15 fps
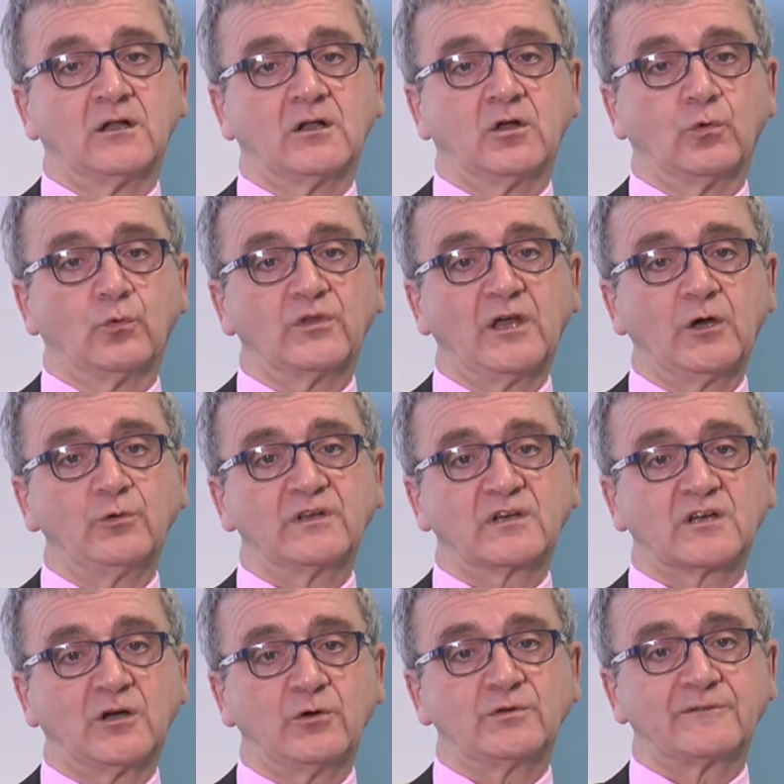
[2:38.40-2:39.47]
Although the
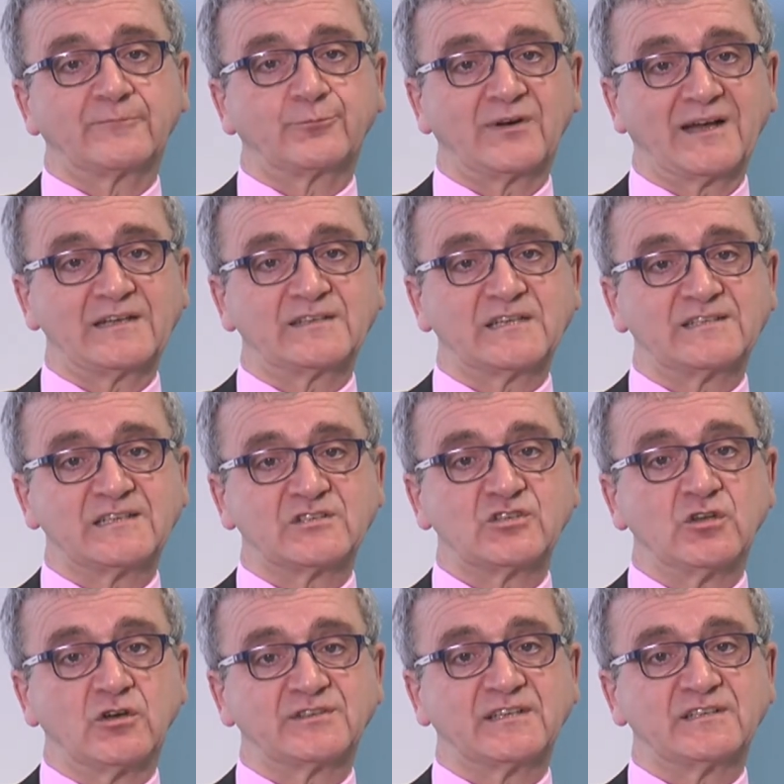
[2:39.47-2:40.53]
Code of Practice is
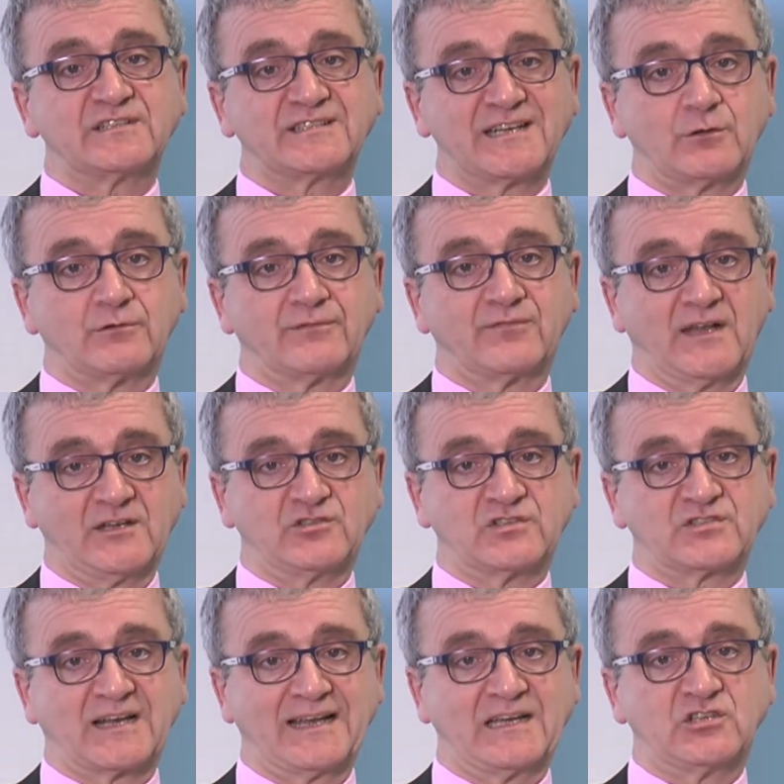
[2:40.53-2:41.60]
not itself
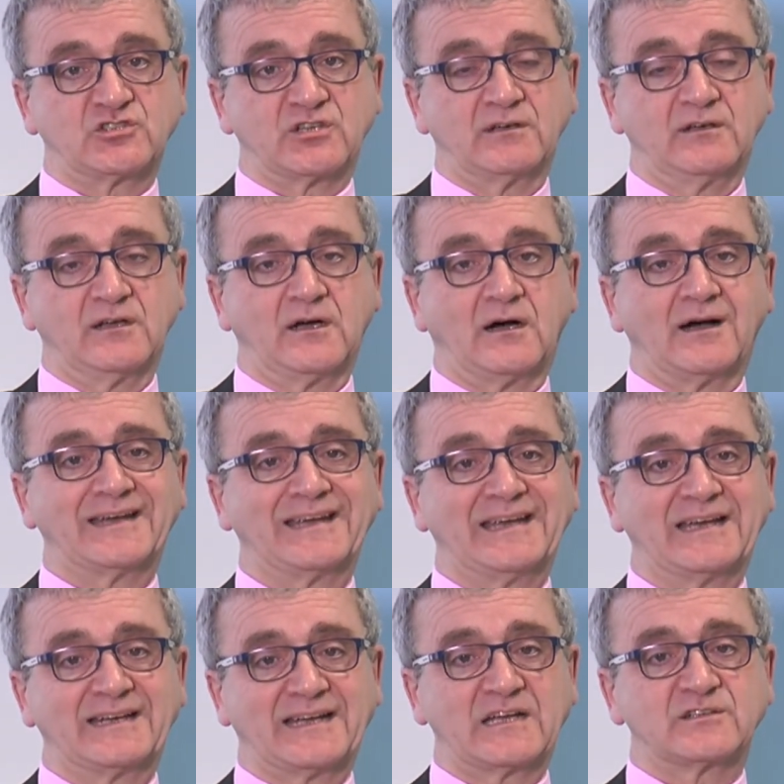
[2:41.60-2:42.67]
legislation, i.e.
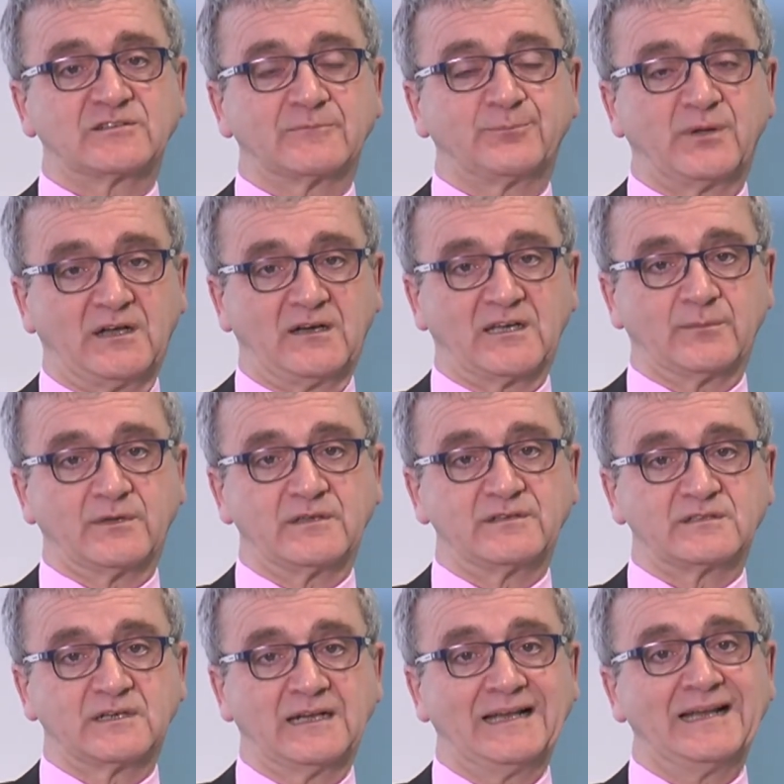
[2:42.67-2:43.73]
an Act of
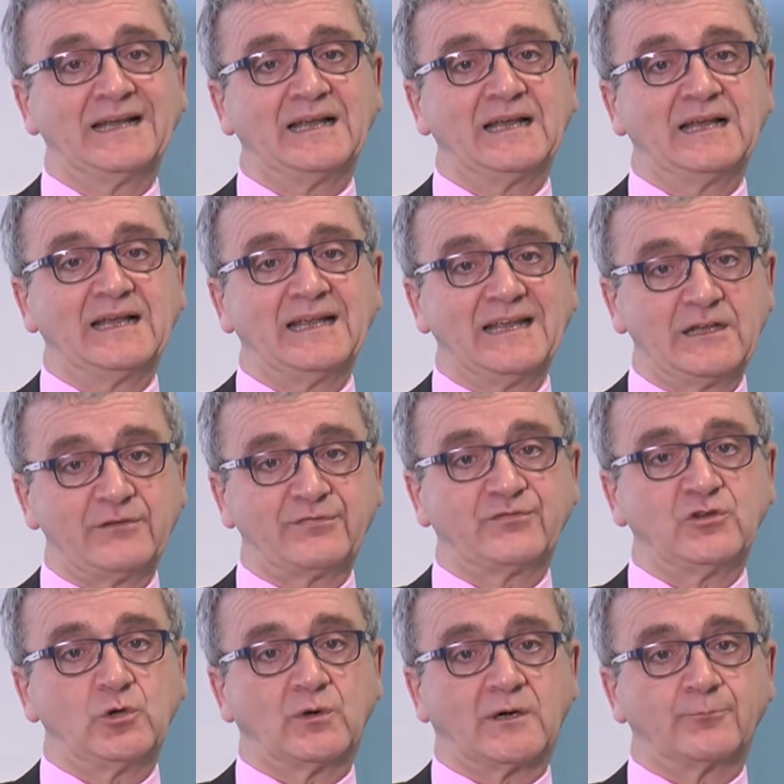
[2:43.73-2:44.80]
Parliament, if
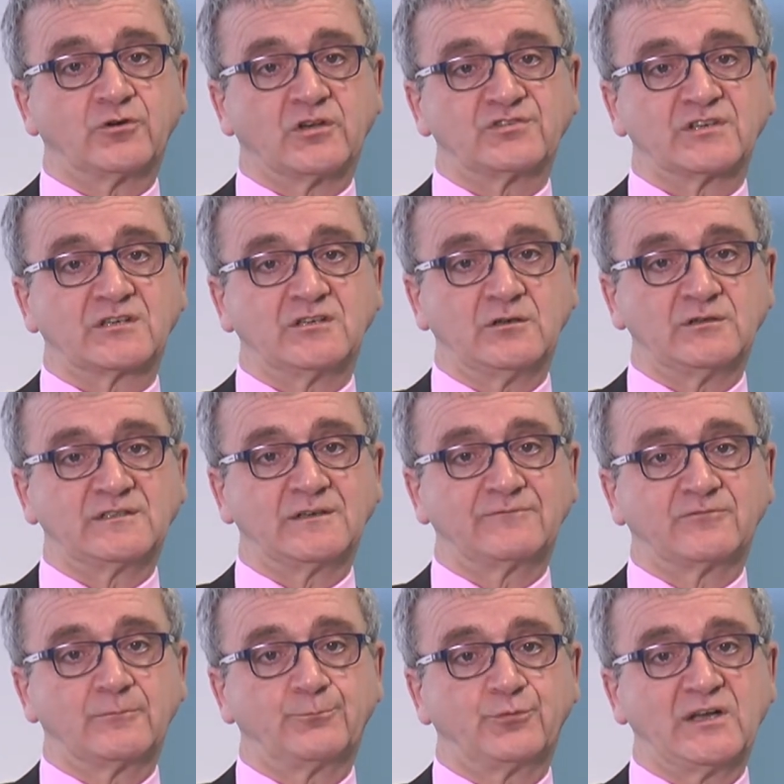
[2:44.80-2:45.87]
you are prosecuted
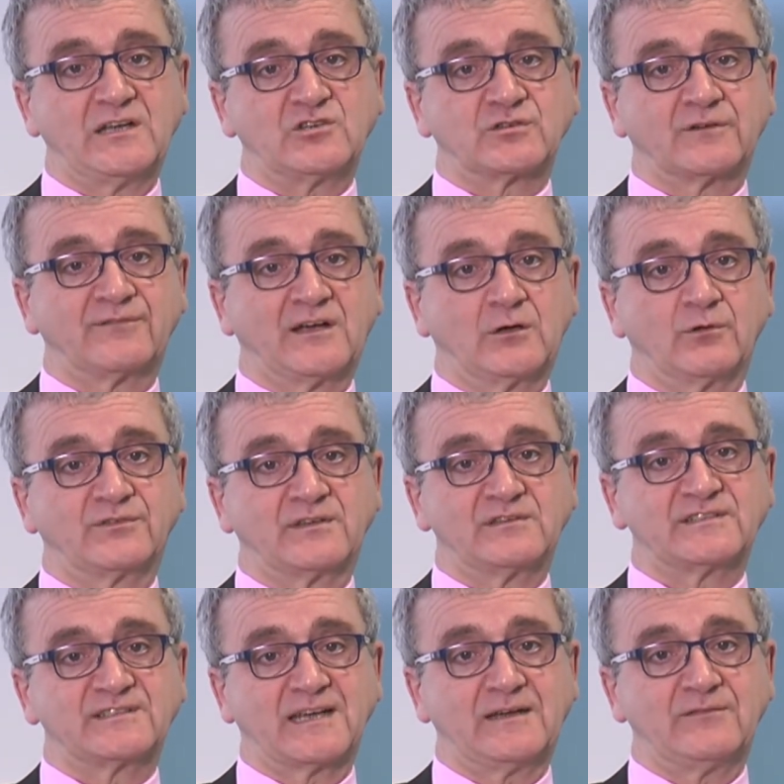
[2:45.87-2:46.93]
for breach of health and
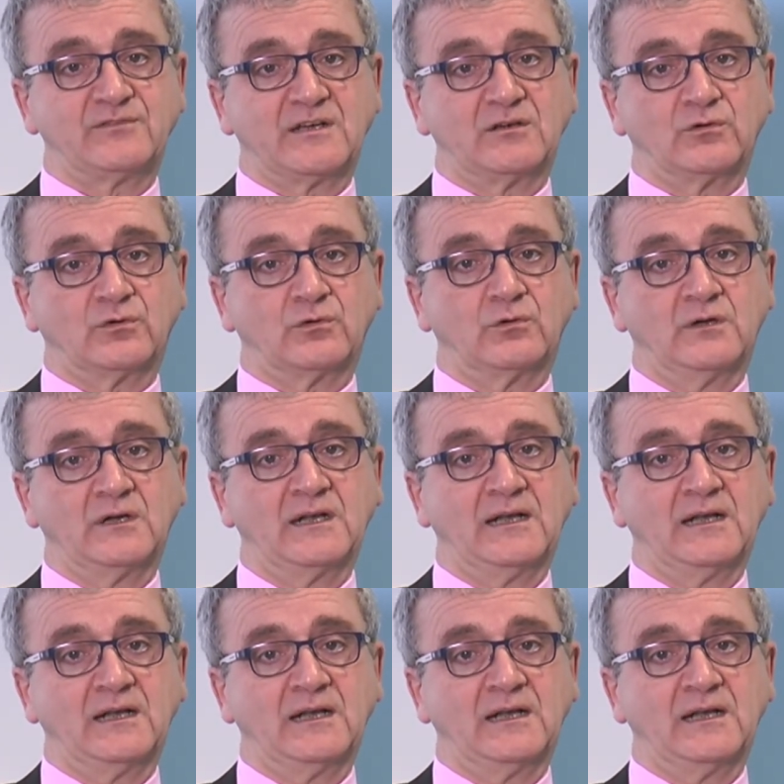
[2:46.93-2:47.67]
safety law,